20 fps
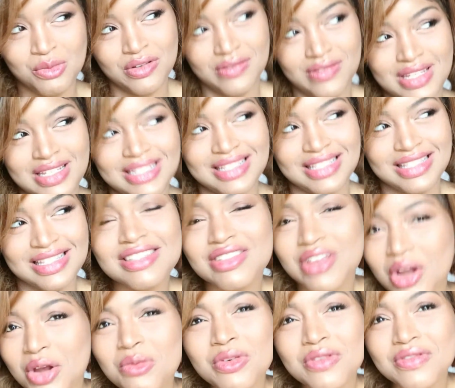movies.
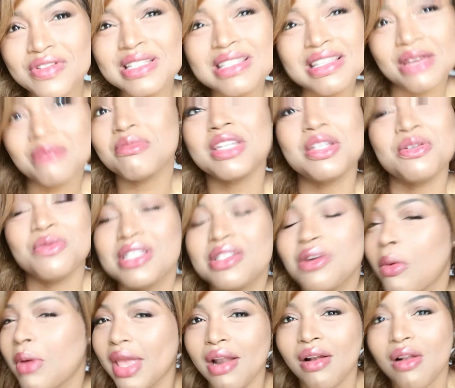Scary movies and me, we
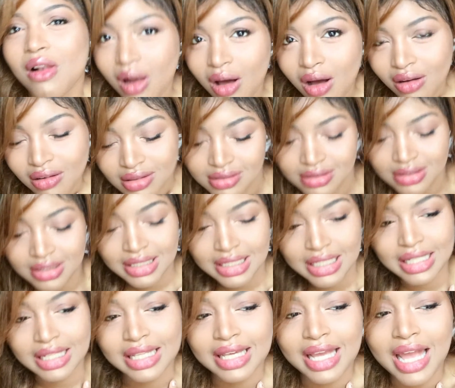don't get along.
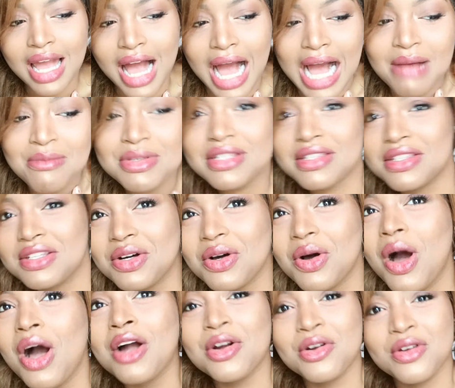Like, I'm
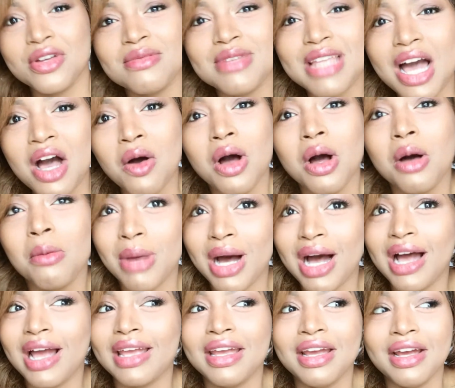still creeped out
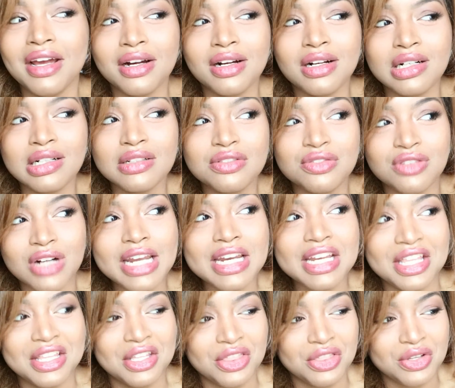by
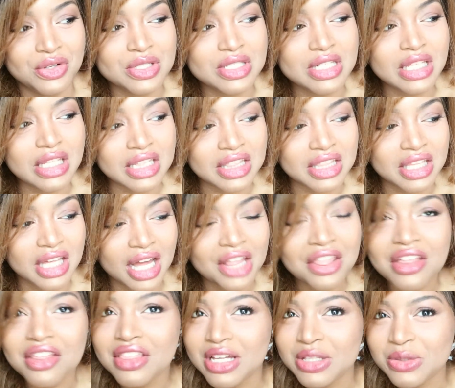Friday the 13th. I
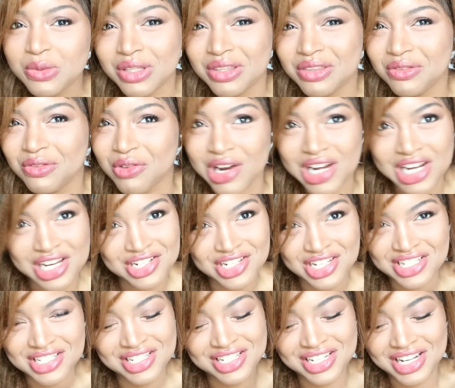think that's what Freddy
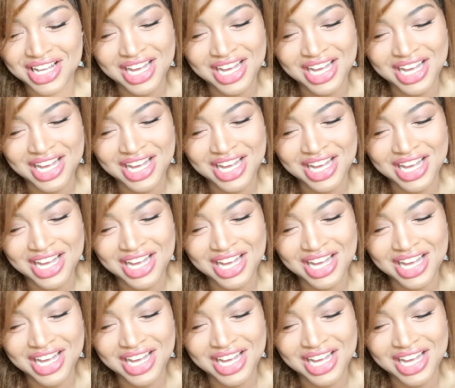Jason.